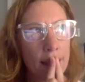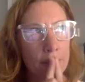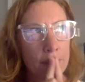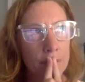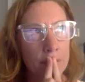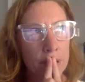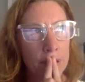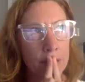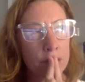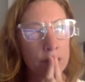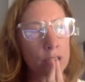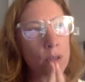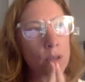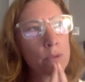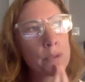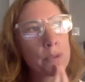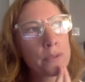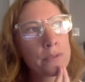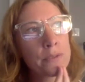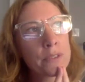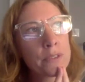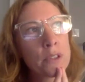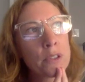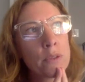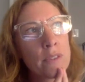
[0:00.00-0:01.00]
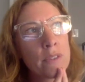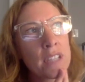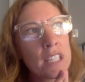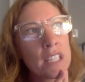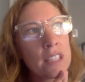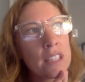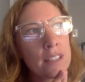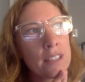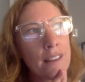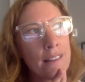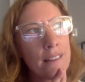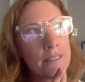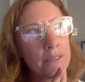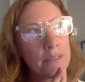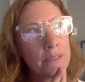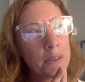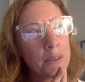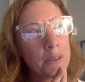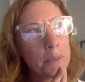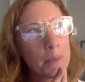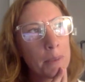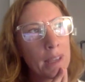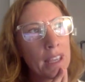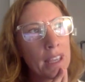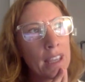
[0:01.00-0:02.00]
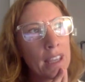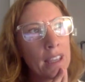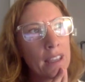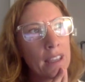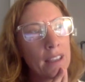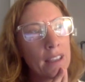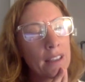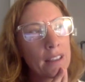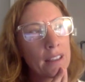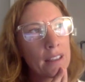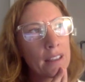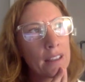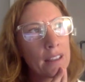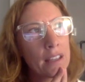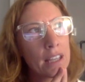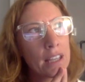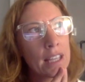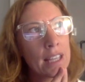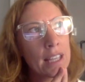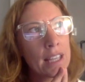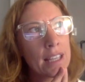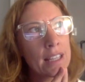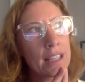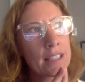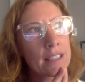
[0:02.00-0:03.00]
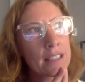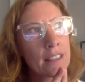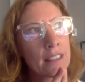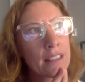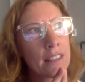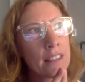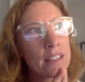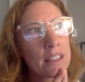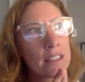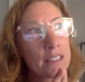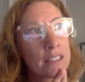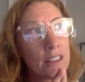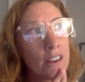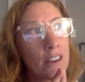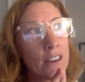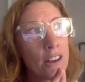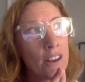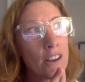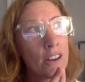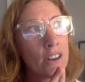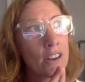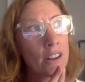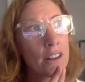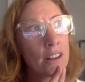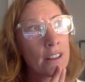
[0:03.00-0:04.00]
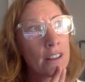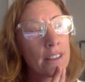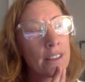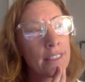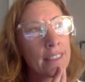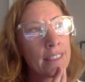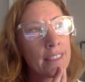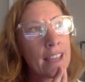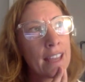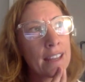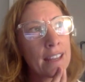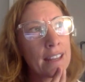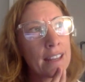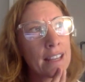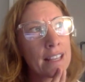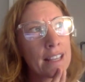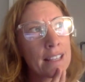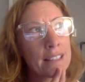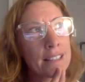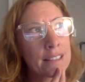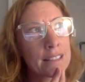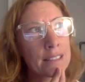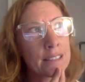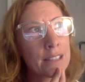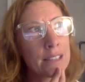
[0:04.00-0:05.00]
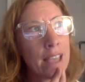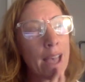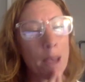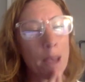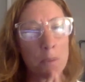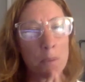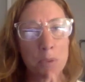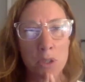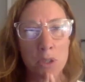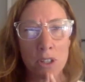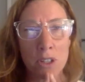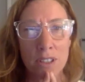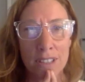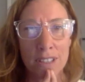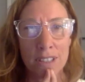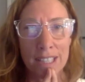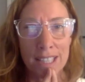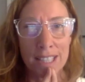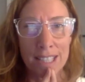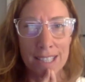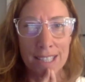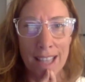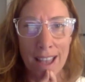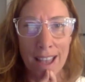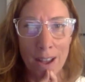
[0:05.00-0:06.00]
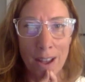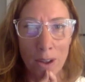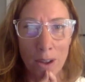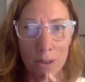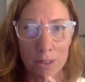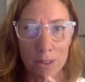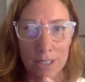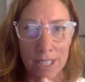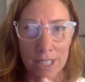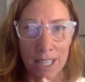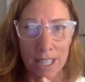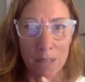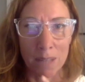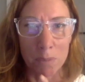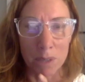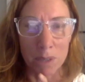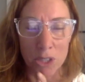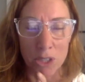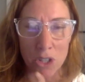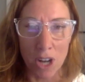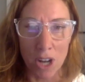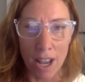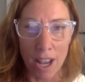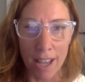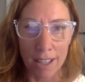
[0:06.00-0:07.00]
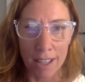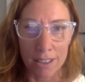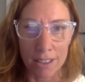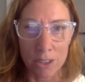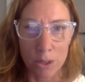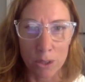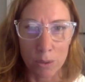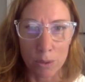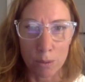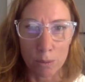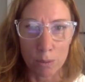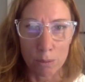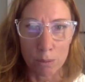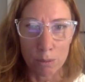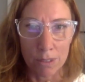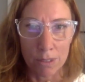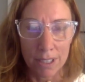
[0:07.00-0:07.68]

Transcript: so this song for me is the song that has captured the sound that I've been trying to